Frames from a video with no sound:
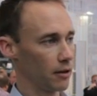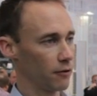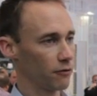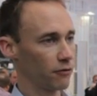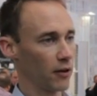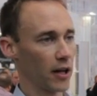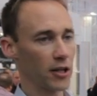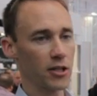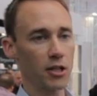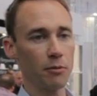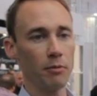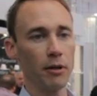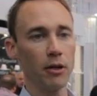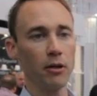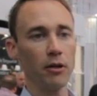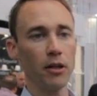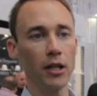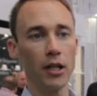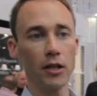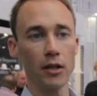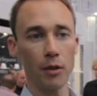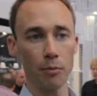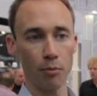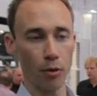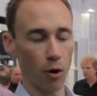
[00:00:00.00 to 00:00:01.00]

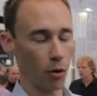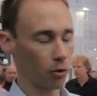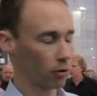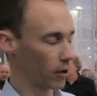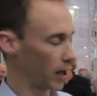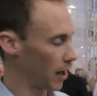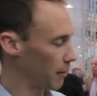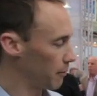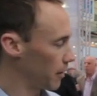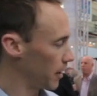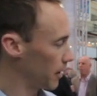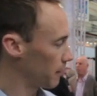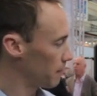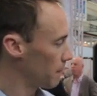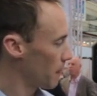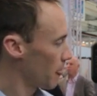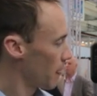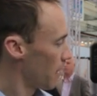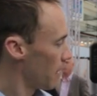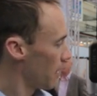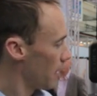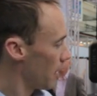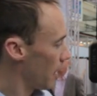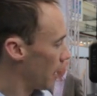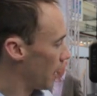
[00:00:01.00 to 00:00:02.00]
flexibility in the programming.
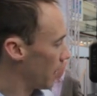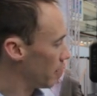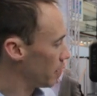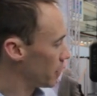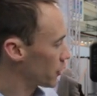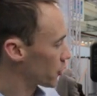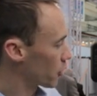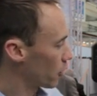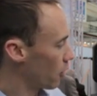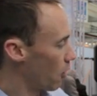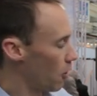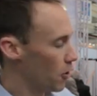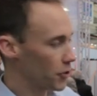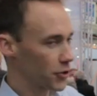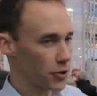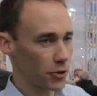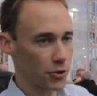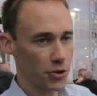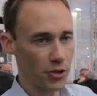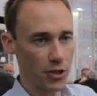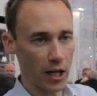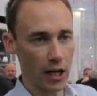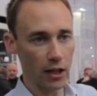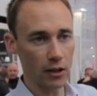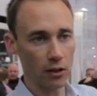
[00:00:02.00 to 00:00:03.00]
These are also
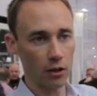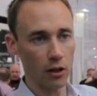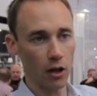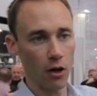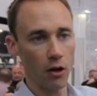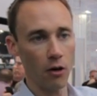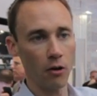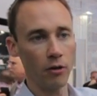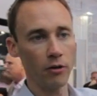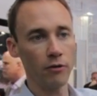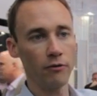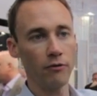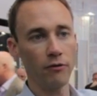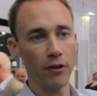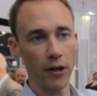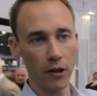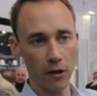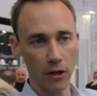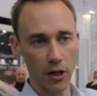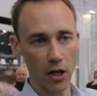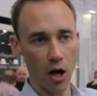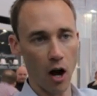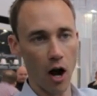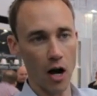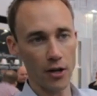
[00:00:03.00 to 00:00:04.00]
standalone,
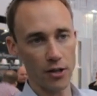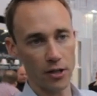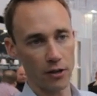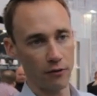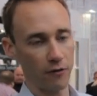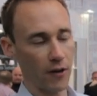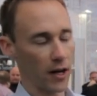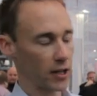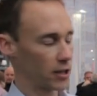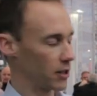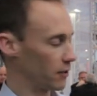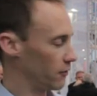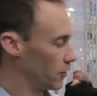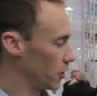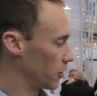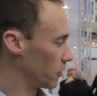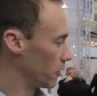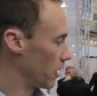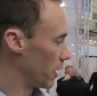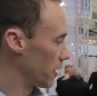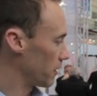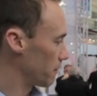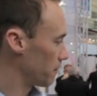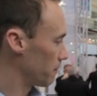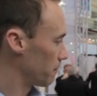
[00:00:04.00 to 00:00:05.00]
very cost-effective
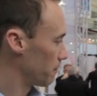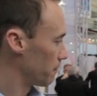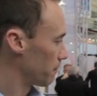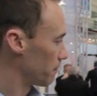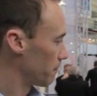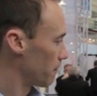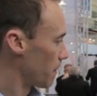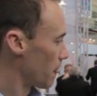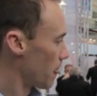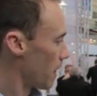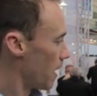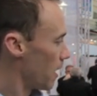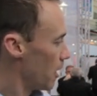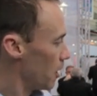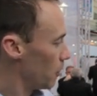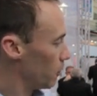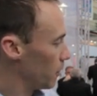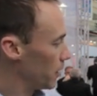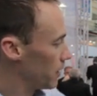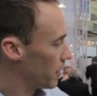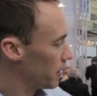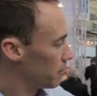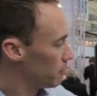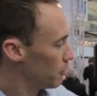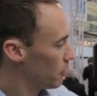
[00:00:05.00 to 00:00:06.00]
unit.
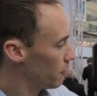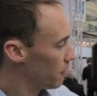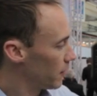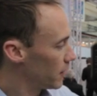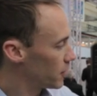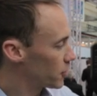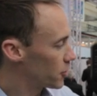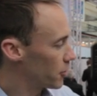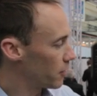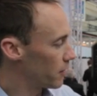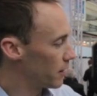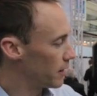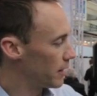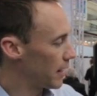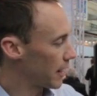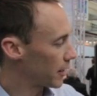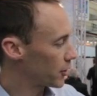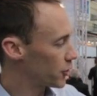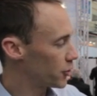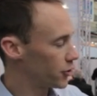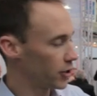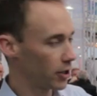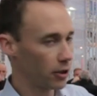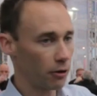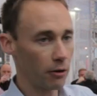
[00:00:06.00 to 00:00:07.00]
We then move into the
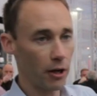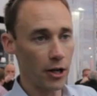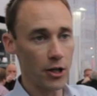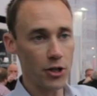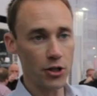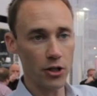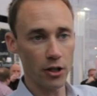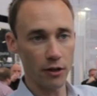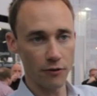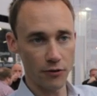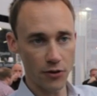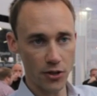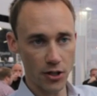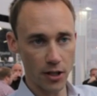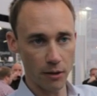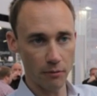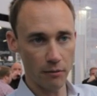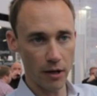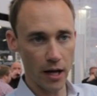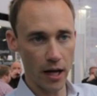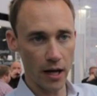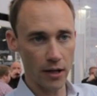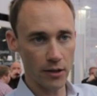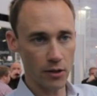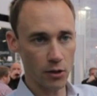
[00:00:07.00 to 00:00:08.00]
next generation of
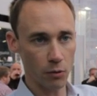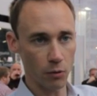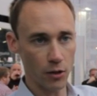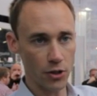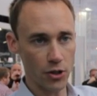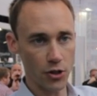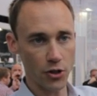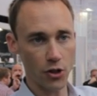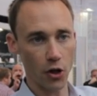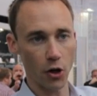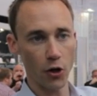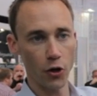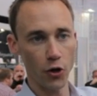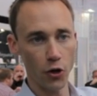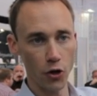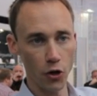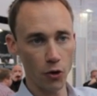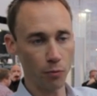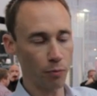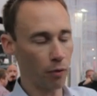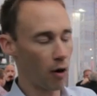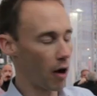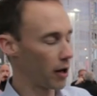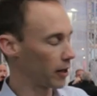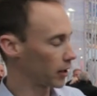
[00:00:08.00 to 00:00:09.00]
SymNet, which is our
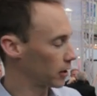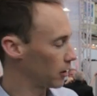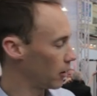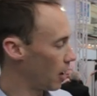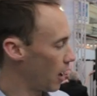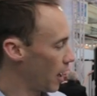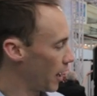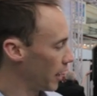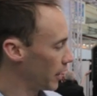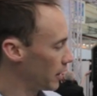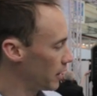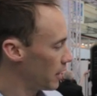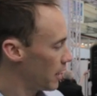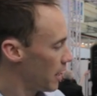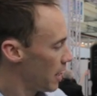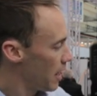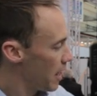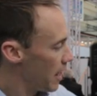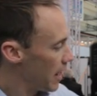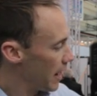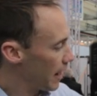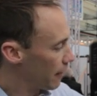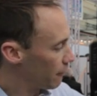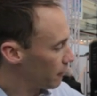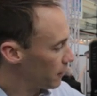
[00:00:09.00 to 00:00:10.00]
new product line.
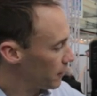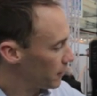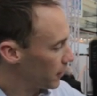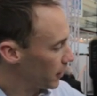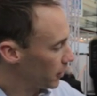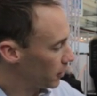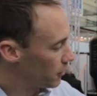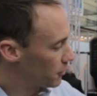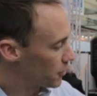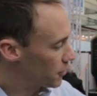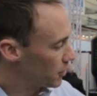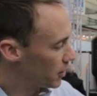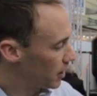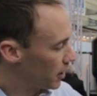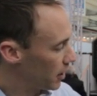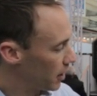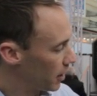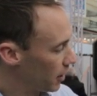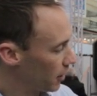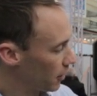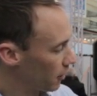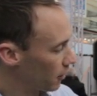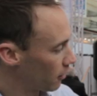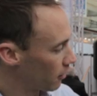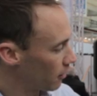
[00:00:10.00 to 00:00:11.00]
Everything you see
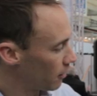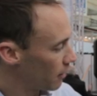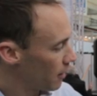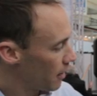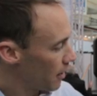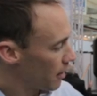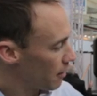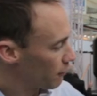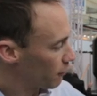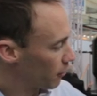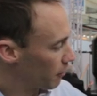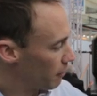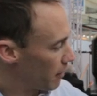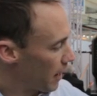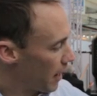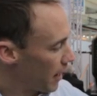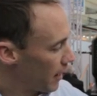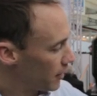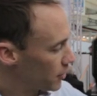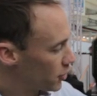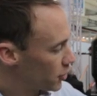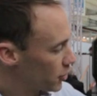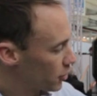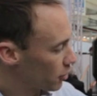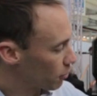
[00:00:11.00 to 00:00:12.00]
here, from
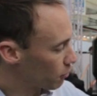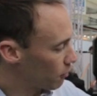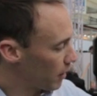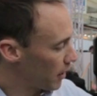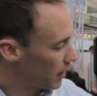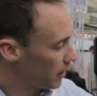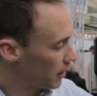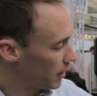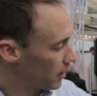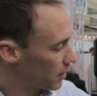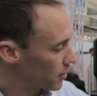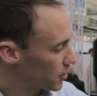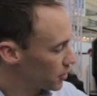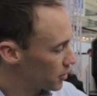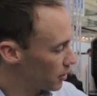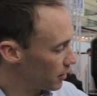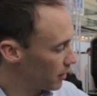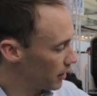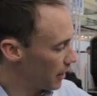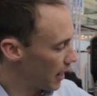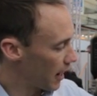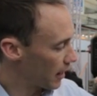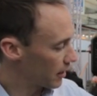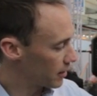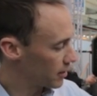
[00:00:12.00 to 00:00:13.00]
Edge to Radius to
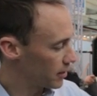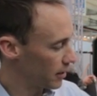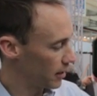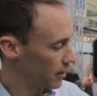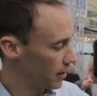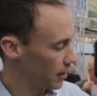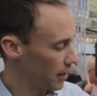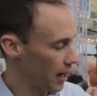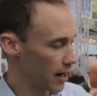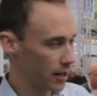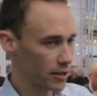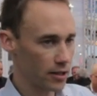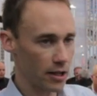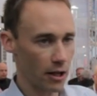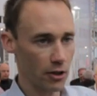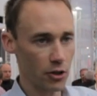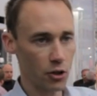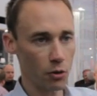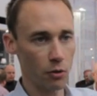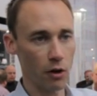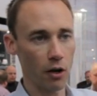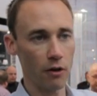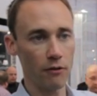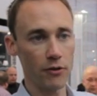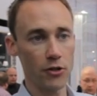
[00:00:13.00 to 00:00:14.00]
the X-In and X-Out
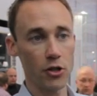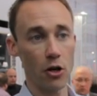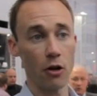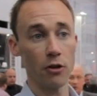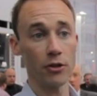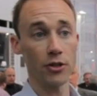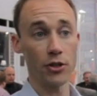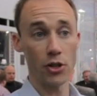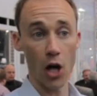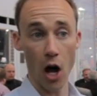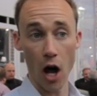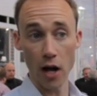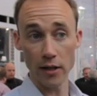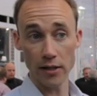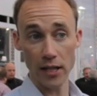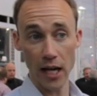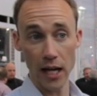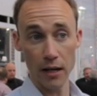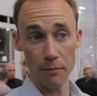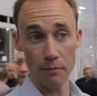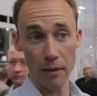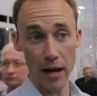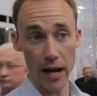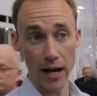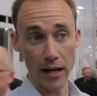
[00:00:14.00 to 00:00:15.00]
12, is all
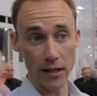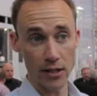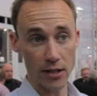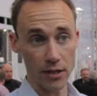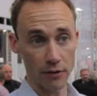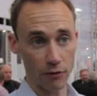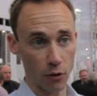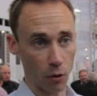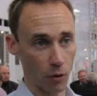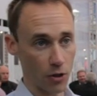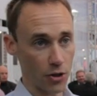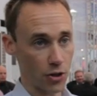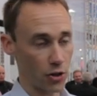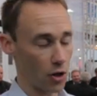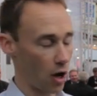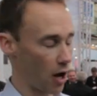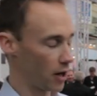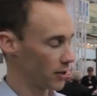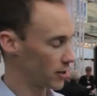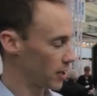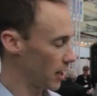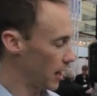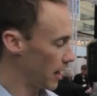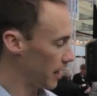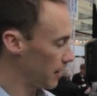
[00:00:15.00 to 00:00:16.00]
Dante-based. Of course,
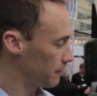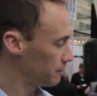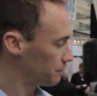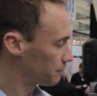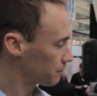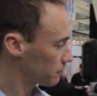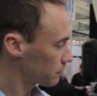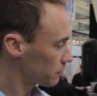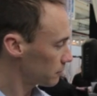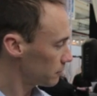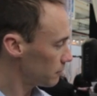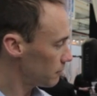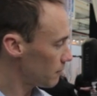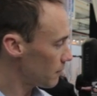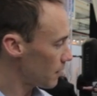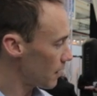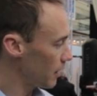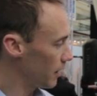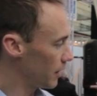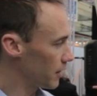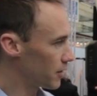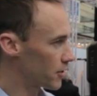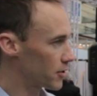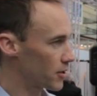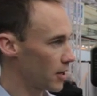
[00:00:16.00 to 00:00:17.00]
Dante
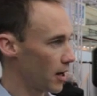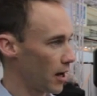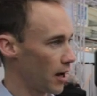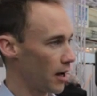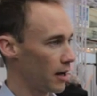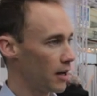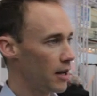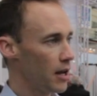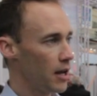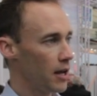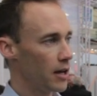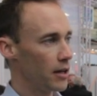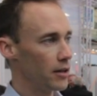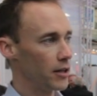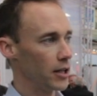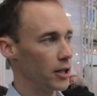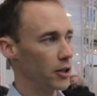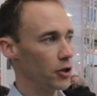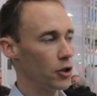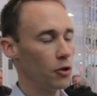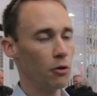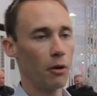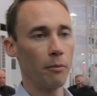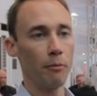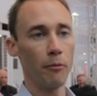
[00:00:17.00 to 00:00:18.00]
is the
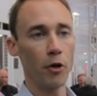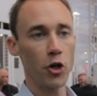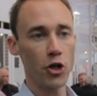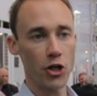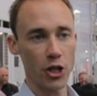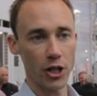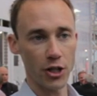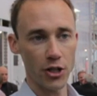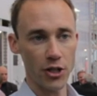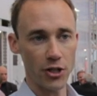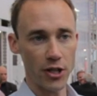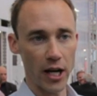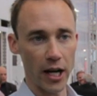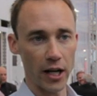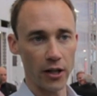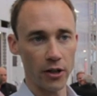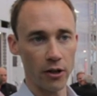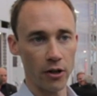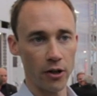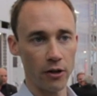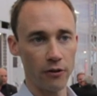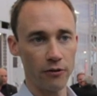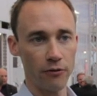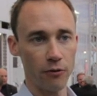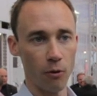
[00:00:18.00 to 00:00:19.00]
new emerging
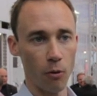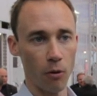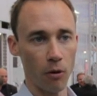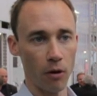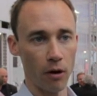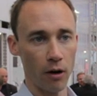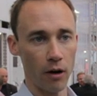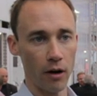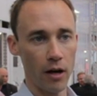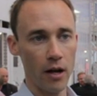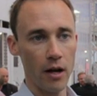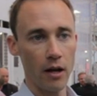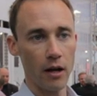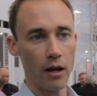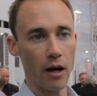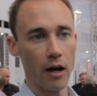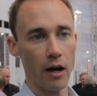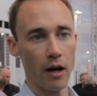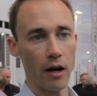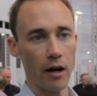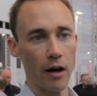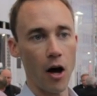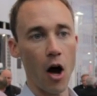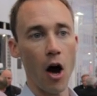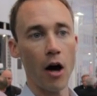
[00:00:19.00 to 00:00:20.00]
standard for
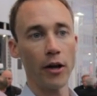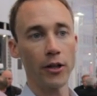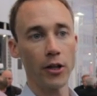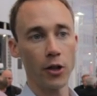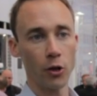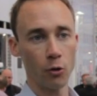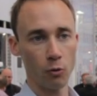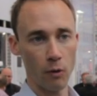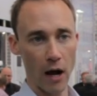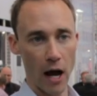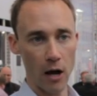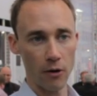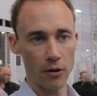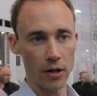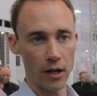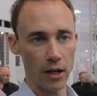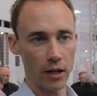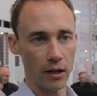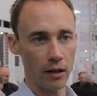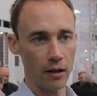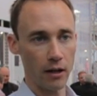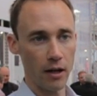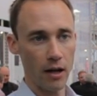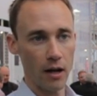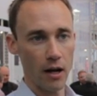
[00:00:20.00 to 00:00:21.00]
audio
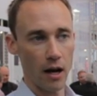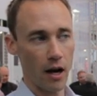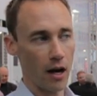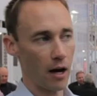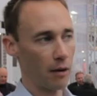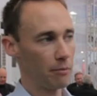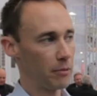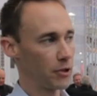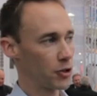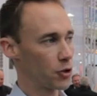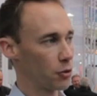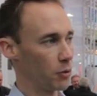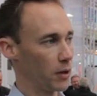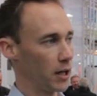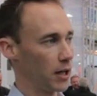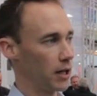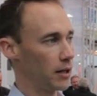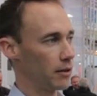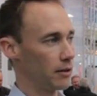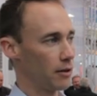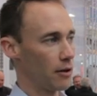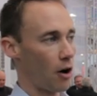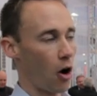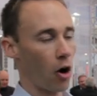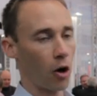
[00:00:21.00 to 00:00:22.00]
routing
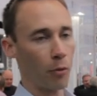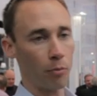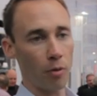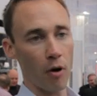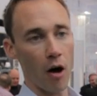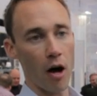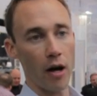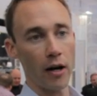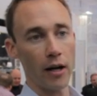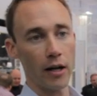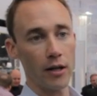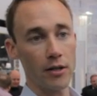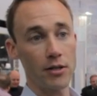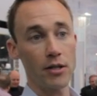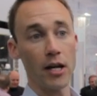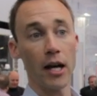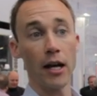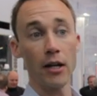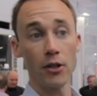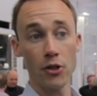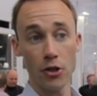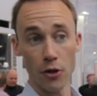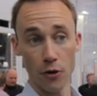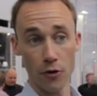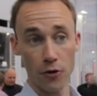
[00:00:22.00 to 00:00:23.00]
between our products
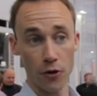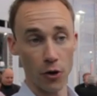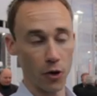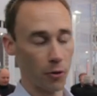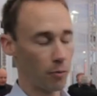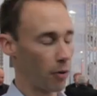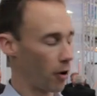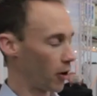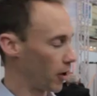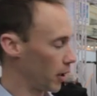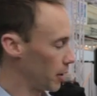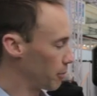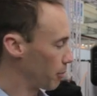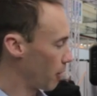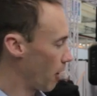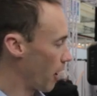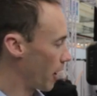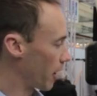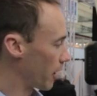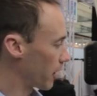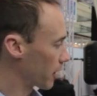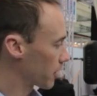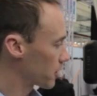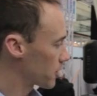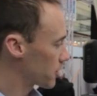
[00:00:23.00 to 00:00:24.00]
and to third-party
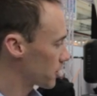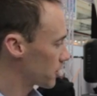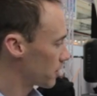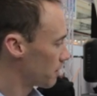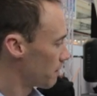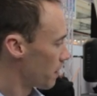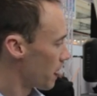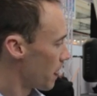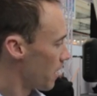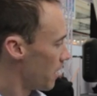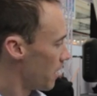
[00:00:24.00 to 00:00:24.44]
products.